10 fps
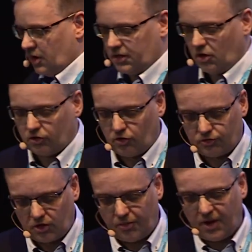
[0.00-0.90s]

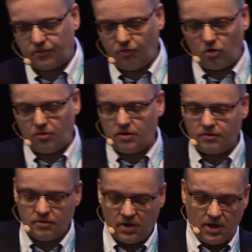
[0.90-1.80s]
Talotohtori platform.
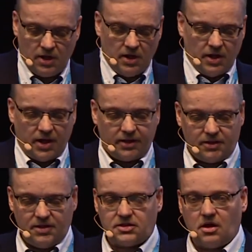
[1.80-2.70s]
And
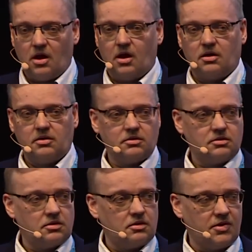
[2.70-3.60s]
these are,
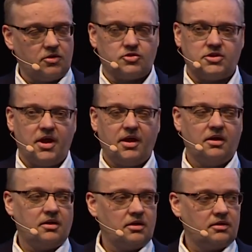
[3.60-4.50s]
we could say,
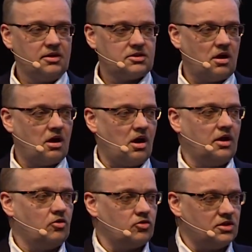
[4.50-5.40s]
these are
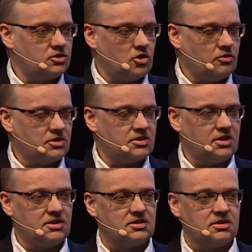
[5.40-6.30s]
IoT
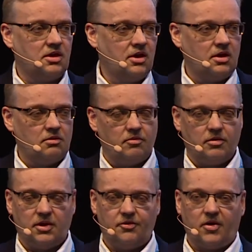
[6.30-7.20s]
services,
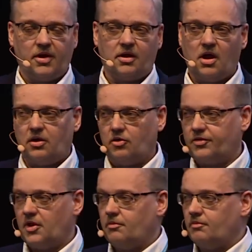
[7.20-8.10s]
different kind of
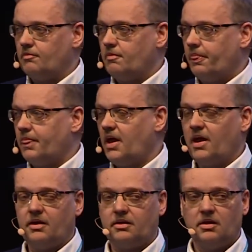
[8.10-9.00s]
them.
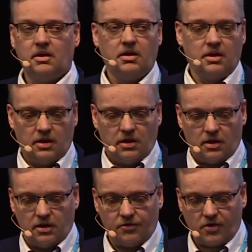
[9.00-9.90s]
And
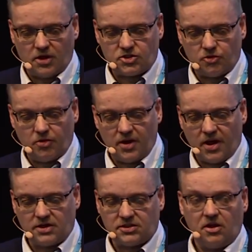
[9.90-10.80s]
if customer
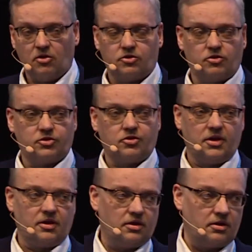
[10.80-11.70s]
has
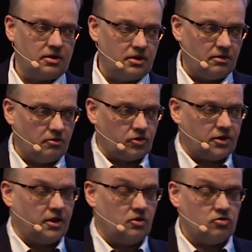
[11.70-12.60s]
Talotohtori, what
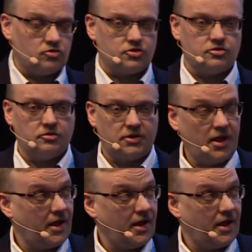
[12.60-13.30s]
they use, they